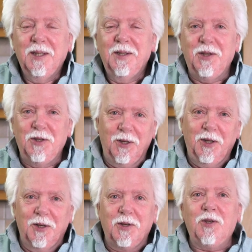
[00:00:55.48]

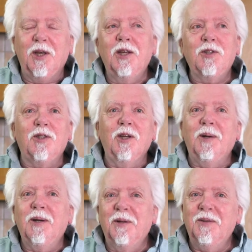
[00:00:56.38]
desserts is
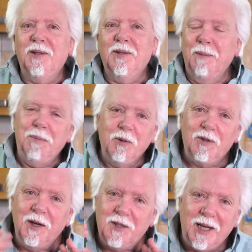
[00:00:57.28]
that they're
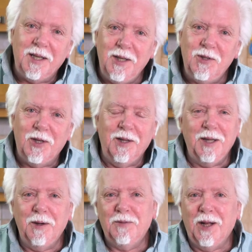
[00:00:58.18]
both dead easy, and
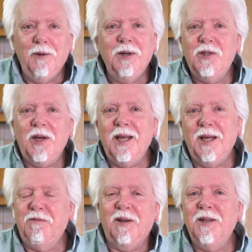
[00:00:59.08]
they'll only take,
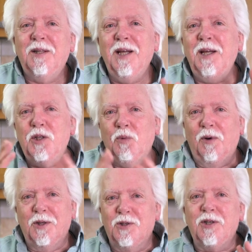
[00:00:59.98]
if I did each
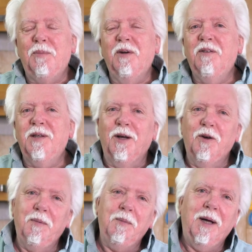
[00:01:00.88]
one as a separate video, it
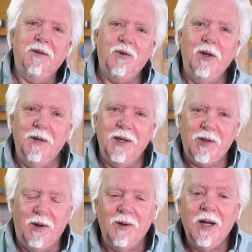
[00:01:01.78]
would be about three
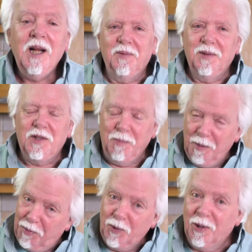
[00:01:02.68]
minutes long. To
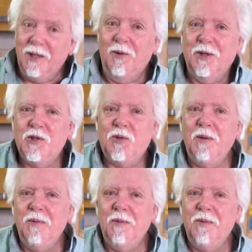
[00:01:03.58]
be brutally honest, three